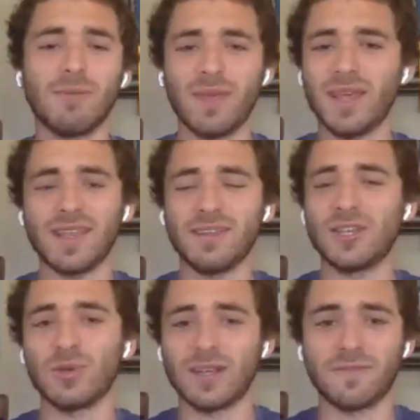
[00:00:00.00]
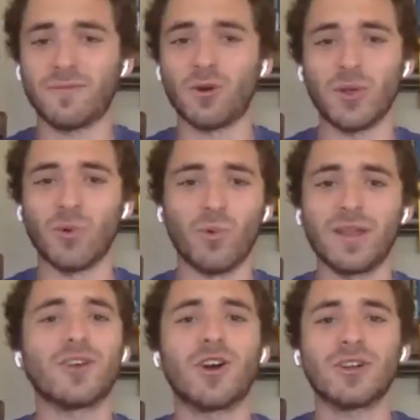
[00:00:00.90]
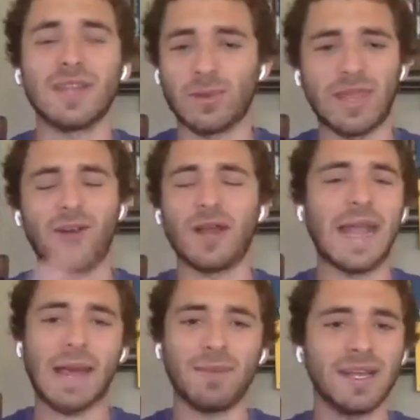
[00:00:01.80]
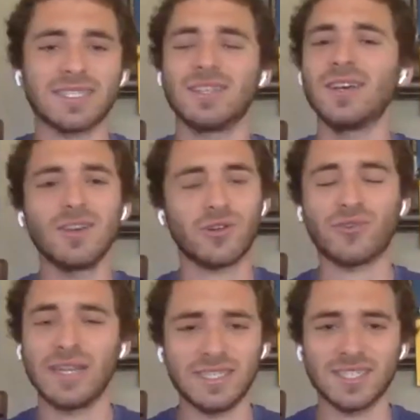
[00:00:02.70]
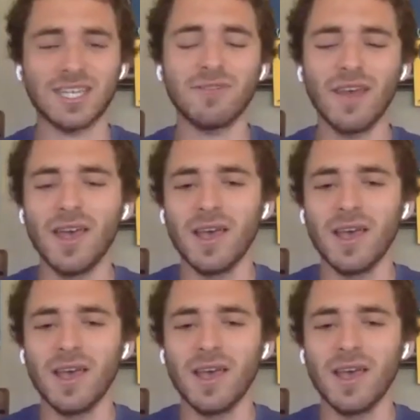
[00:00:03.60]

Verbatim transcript: and make it into like a formula one car like with the aerodynamics and crazy stuff